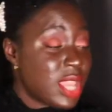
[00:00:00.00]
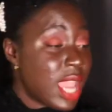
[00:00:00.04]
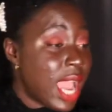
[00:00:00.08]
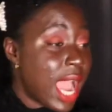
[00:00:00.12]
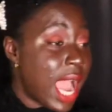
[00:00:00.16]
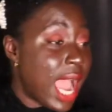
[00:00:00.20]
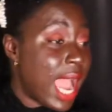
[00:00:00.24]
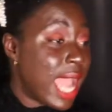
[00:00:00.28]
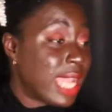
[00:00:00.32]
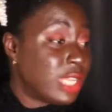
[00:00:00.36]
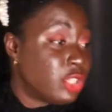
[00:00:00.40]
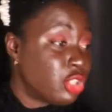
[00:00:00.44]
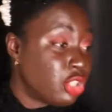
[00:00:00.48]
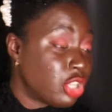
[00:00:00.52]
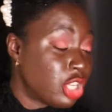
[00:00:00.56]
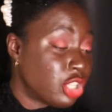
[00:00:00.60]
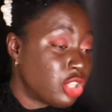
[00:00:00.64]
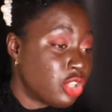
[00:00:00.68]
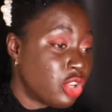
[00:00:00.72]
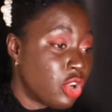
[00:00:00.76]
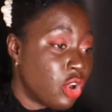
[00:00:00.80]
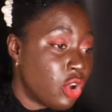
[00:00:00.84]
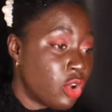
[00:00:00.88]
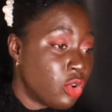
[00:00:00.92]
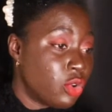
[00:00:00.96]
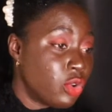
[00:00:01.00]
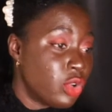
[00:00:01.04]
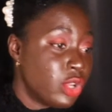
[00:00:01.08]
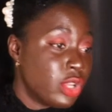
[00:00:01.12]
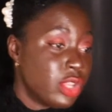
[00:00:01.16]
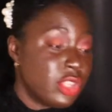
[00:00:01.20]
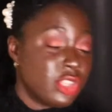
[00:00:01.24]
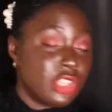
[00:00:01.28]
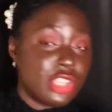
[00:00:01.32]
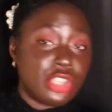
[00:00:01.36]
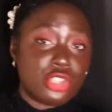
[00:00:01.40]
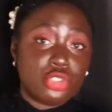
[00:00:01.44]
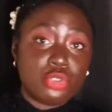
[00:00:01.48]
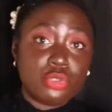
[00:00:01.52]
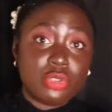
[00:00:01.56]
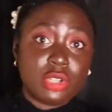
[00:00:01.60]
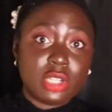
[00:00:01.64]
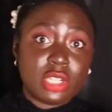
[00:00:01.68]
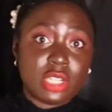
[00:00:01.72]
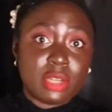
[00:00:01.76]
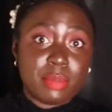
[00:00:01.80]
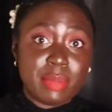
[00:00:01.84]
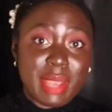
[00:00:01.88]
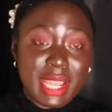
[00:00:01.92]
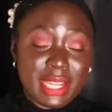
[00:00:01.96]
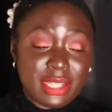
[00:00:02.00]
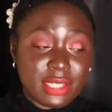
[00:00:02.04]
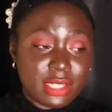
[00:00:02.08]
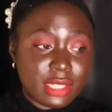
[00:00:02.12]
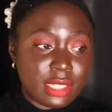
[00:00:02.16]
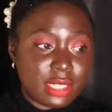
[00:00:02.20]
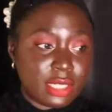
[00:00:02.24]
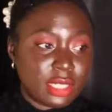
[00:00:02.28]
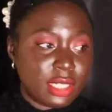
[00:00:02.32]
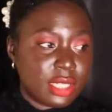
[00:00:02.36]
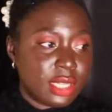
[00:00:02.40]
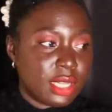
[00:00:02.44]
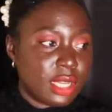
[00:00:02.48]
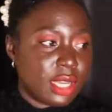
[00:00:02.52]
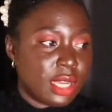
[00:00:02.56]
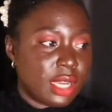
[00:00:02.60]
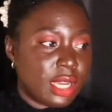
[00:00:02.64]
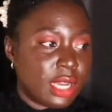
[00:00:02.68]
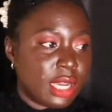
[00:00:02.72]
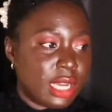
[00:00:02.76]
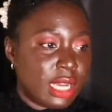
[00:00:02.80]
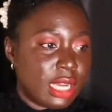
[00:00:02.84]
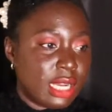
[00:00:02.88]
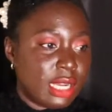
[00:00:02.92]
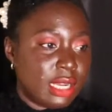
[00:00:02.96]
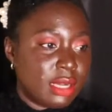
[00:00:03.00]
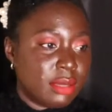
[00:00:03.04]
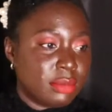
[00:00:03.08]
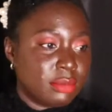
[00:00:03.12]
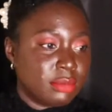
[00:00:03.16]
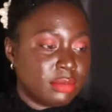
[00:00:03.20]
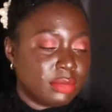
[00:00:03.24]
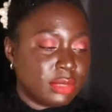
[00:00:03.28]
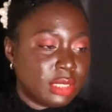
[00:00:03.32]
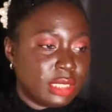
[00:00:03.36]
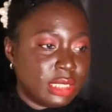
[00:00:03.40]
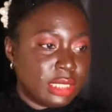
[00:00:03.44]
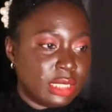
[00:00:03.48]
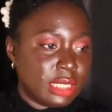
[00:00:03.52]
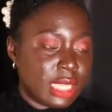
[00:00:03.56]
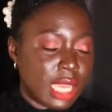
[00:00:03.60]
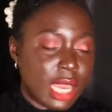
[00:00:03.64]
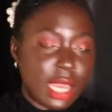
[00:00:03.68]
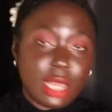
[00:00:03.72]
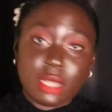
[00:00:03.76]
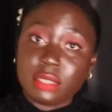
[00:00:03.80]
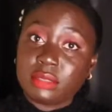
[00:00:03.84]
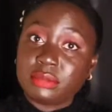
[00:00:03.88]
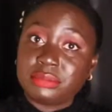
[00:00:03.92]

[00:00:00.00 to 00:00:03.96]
I do not know. The sooner the better. Yeah.